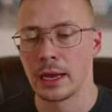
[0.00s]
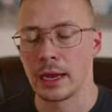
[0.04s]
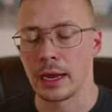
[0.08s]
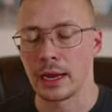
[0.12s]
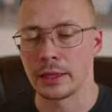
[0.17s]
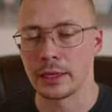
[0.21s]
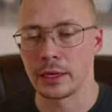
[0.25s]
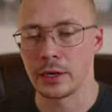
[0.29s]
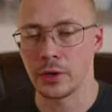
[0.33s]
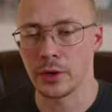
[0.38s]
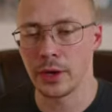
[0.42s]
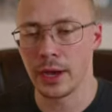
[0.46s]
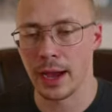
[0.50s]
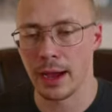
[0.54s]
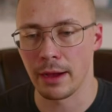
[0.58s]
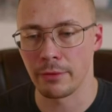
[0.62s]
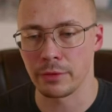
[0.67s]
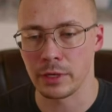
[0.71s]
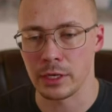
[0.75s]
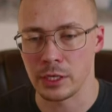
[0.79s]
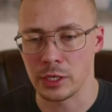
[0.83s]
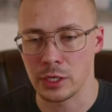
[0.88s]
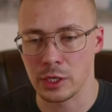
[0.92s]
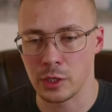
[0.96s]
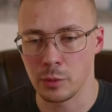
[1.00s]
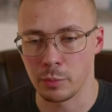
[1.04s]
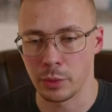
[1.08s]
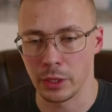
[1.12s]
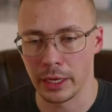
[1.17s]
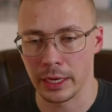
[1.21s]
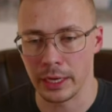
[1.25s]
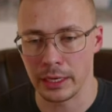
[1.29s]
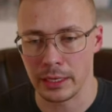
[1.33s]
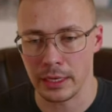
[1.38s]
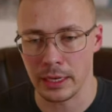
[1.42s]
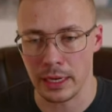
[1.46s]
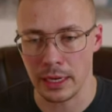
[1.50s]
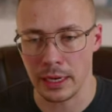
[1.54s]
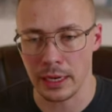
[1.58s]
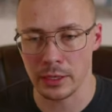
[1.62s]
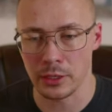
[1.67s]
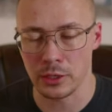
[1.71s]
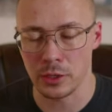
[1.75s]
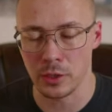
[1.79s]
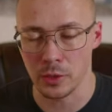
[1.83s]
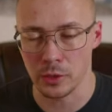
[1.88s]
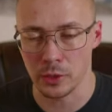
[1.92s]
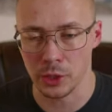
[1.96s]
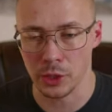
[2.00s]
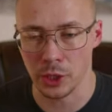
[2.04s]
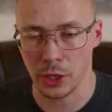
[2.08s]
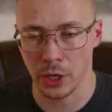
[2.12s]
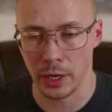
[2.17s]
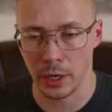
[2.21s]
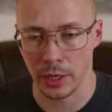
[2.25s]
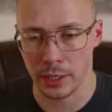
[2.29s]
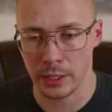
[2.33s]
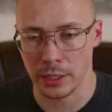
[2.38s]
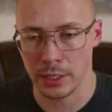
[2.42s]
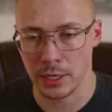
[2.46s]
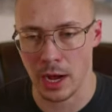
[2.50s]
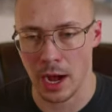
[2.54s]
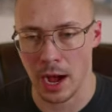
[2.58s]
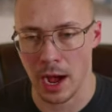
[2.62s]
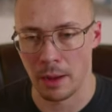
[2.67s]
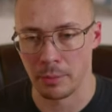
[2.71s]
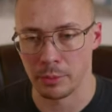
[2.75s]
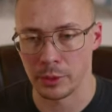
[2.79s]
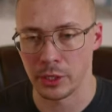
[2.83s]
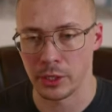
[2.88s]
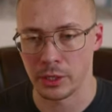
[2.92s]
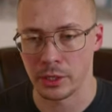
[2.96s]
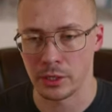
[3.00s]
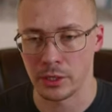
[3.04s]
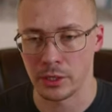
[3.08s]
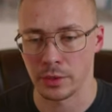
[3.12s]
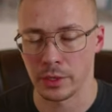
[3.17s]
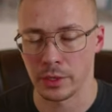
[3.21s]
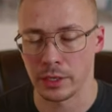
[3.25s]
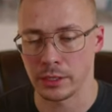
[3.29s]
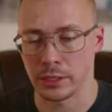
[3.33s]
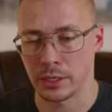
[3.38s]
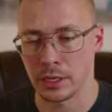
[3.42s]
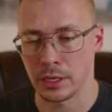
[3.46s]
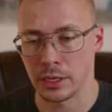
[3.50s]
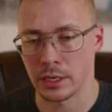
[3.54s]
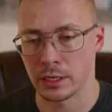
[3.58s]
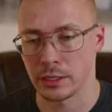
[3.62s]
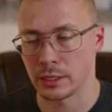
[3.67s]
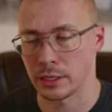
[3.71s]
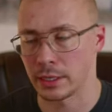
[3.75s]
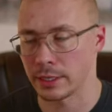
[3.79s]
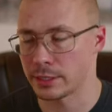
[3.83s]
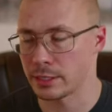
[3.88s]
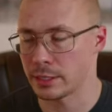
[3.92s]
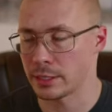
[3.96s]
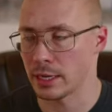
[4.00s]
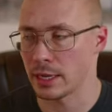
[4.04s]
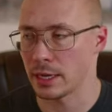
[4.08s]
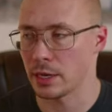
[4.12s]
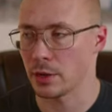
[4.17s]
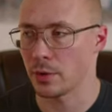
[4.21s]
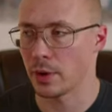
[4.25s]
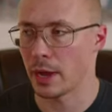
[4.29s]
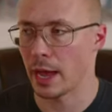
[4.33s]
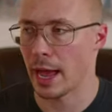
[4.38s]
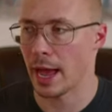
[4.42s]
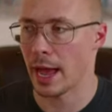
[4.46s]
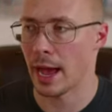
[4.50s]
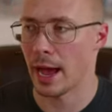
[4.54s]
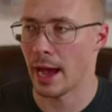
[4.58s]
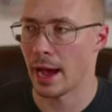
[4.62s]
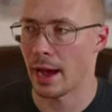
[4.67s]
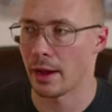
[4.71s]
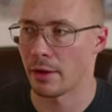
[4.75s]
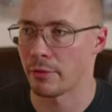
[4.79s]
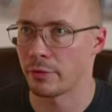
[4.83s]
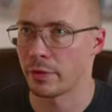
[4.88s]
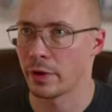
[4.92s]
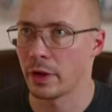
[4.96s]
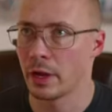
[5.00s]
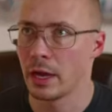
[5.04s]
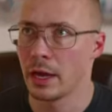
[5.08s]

And then you have the split into chunks option. So this is, let's say you have